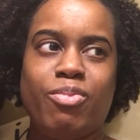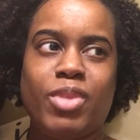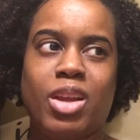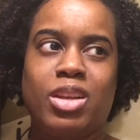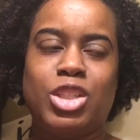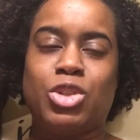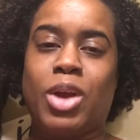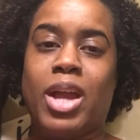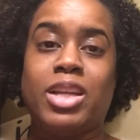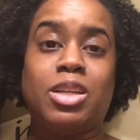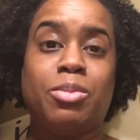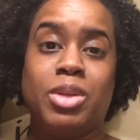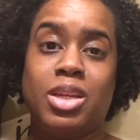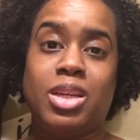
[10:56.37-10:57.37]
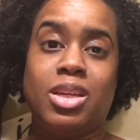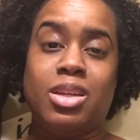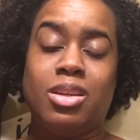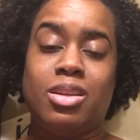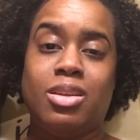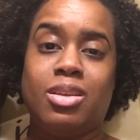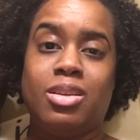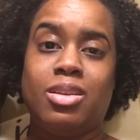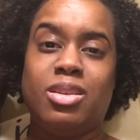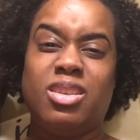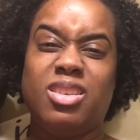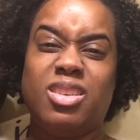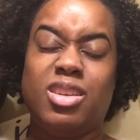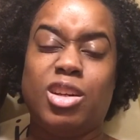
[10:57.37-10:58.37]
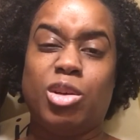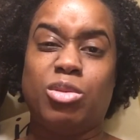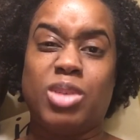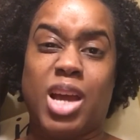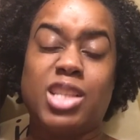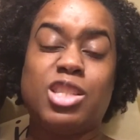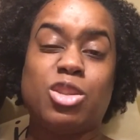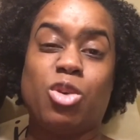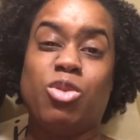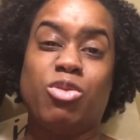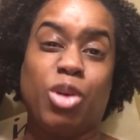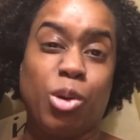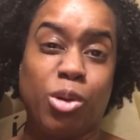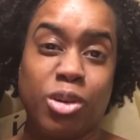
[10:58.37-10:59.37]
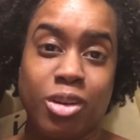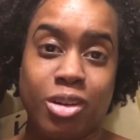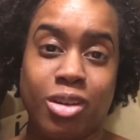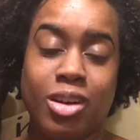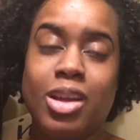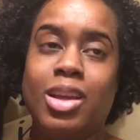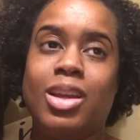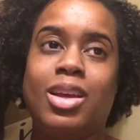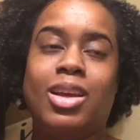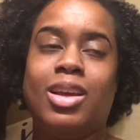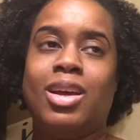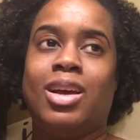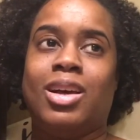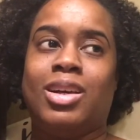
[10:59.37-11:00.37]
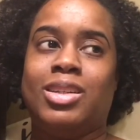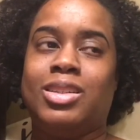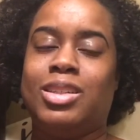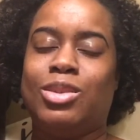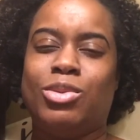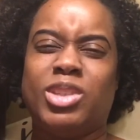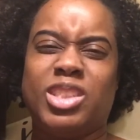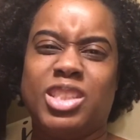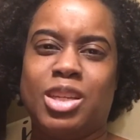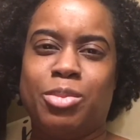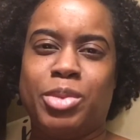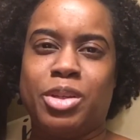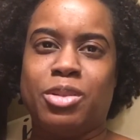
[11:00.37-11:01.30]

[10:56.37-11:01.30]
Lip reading: trying to be, you know, not so vulgar, didn't really appeal